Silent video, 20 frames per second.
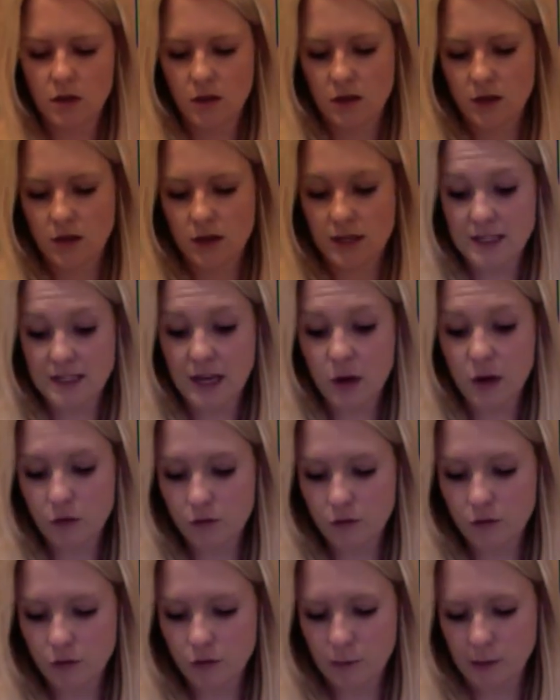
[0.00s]
it's
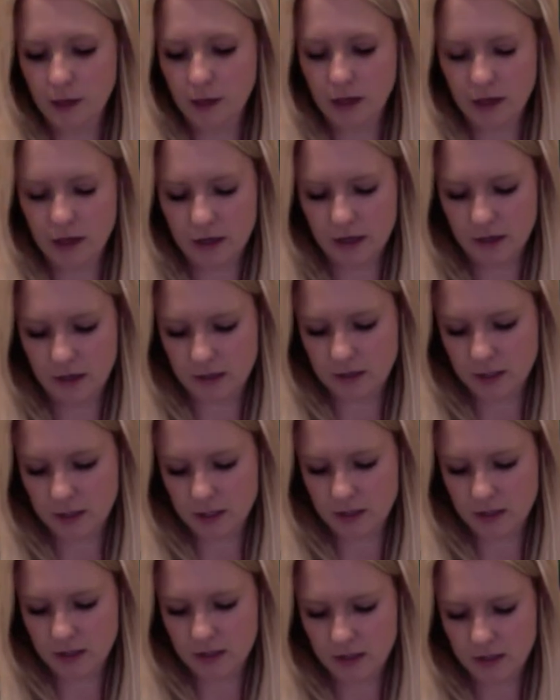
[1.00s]
helpful, but I need to
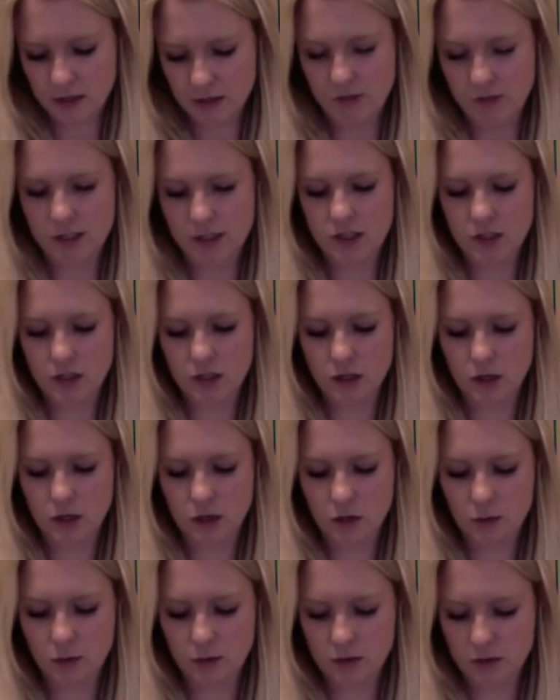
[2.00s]
invest in a
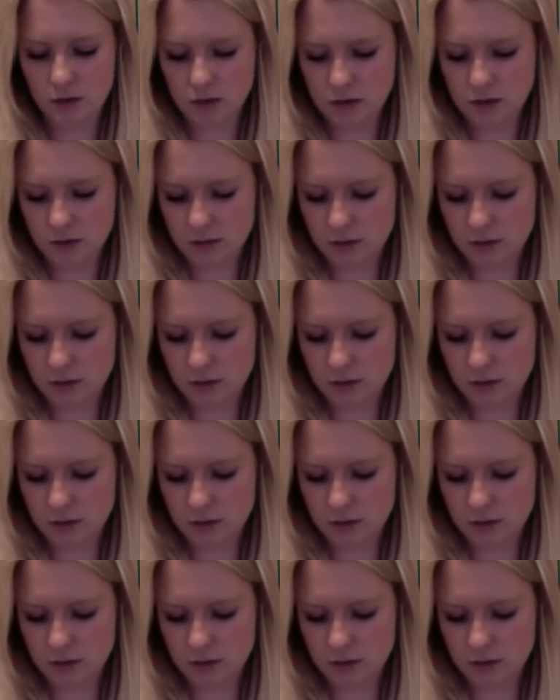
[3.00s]
new one because